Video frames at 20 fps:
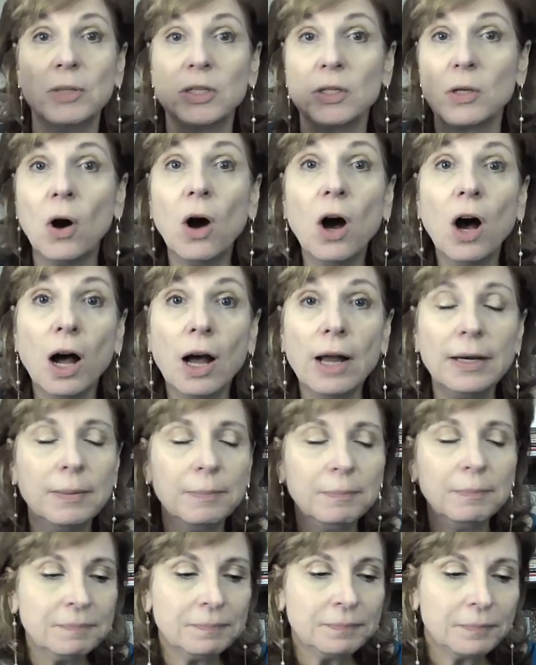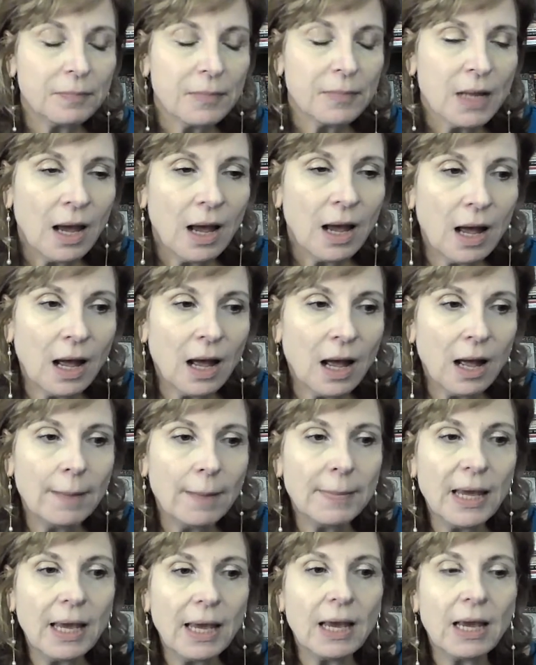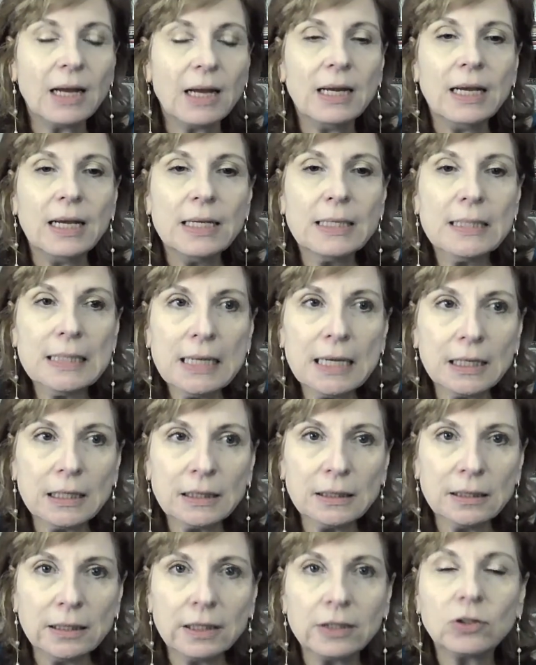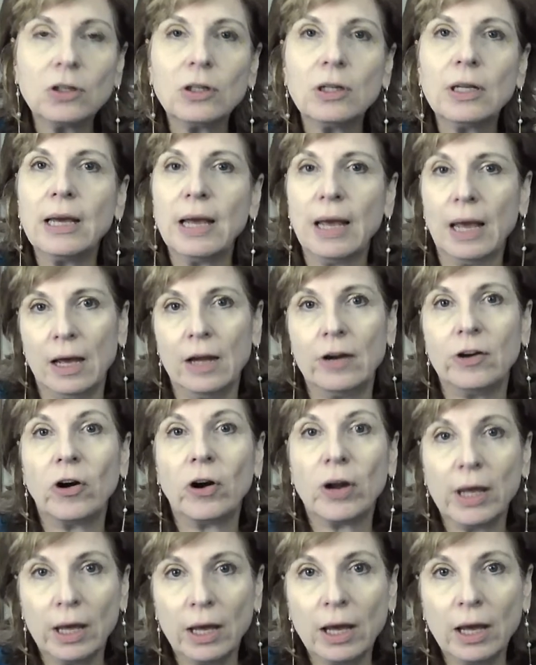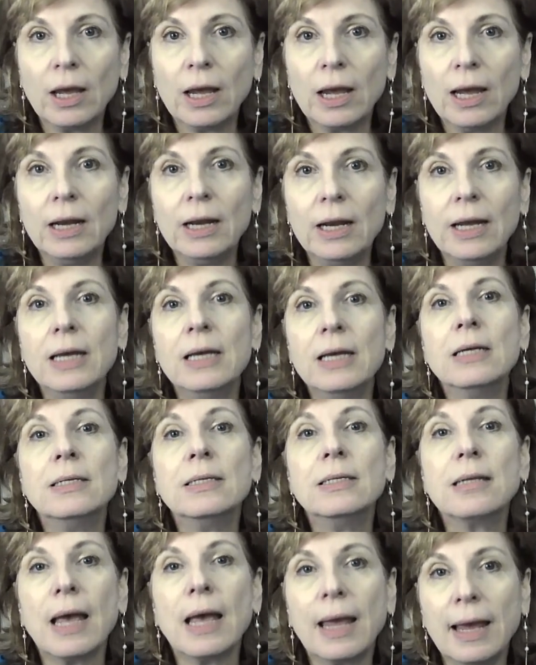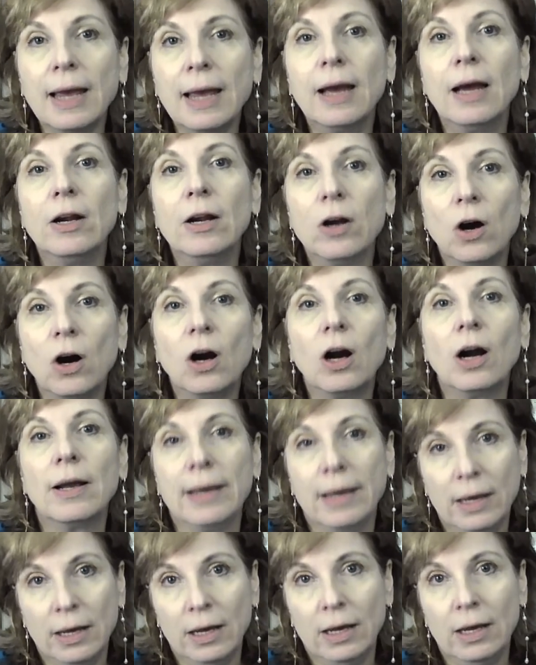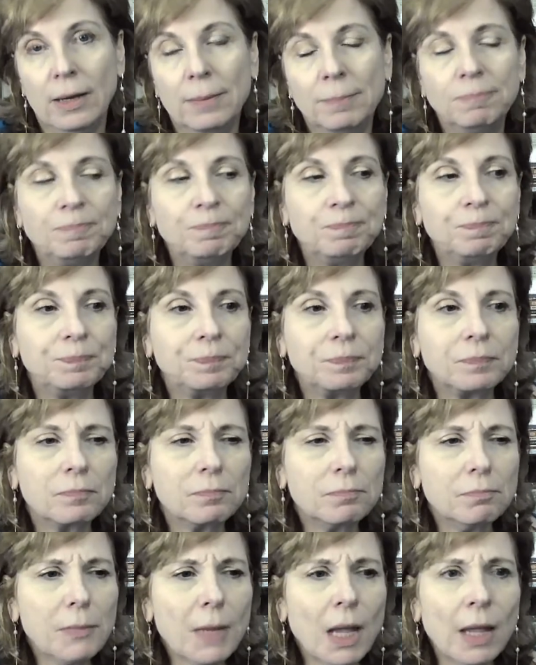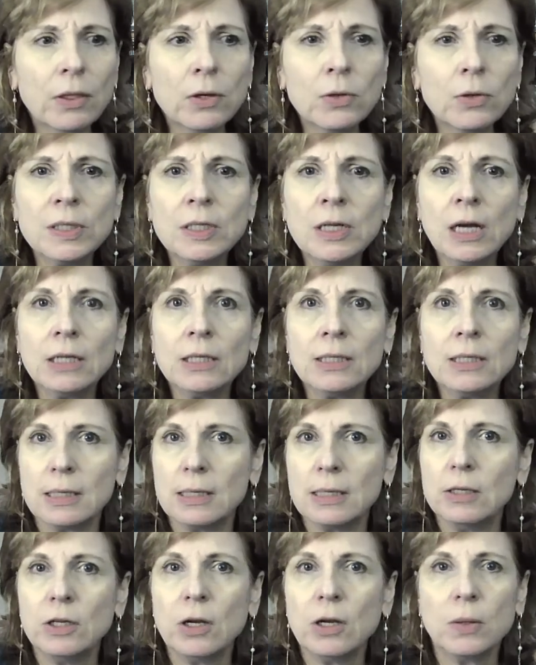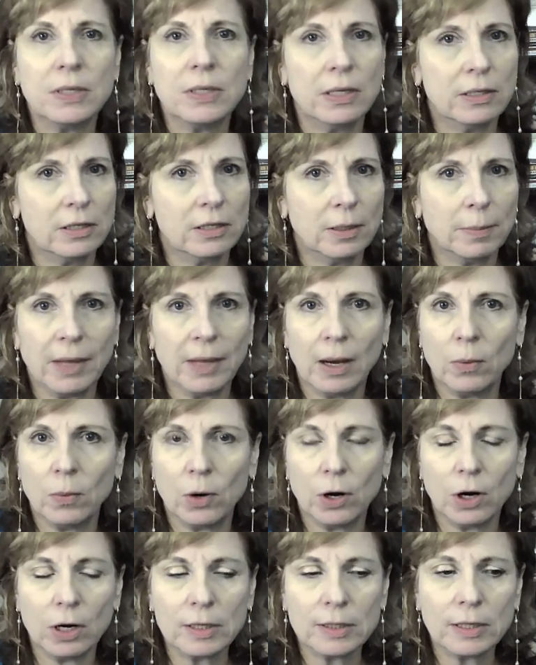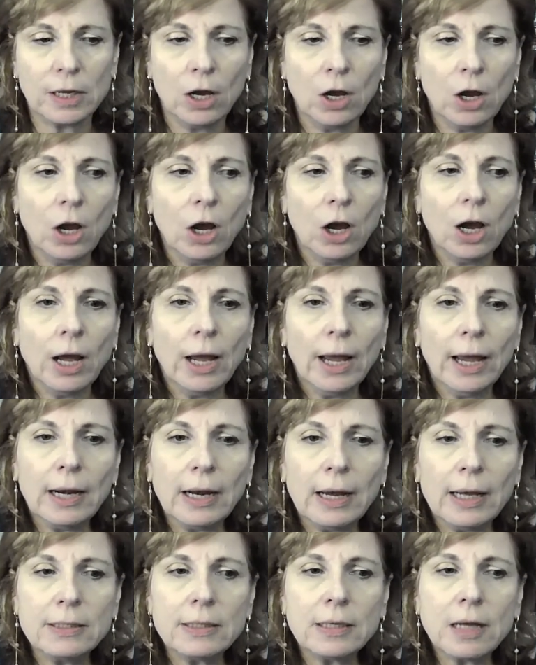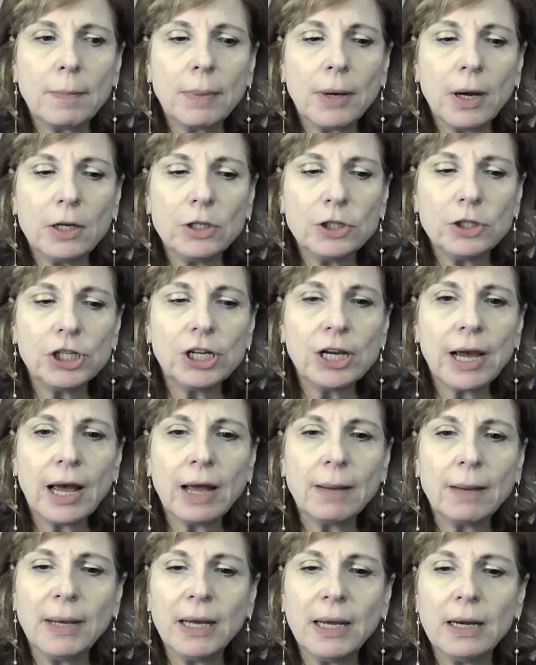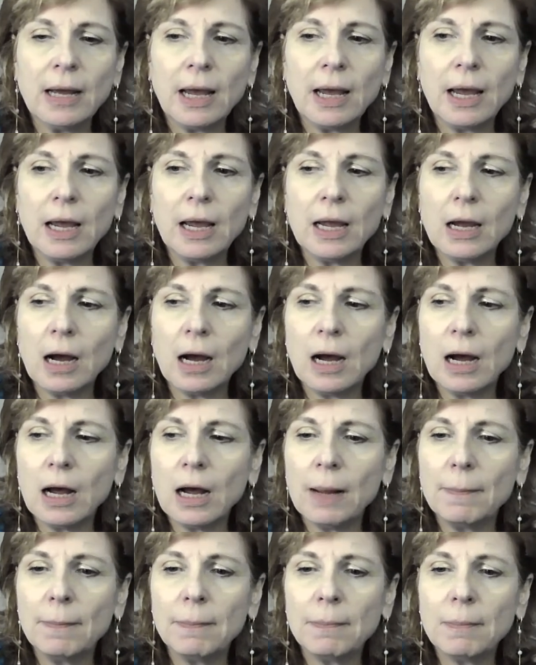system is gone. And it's literally anarchy. It is anarchy. There's no system that works. It ends up, she had been a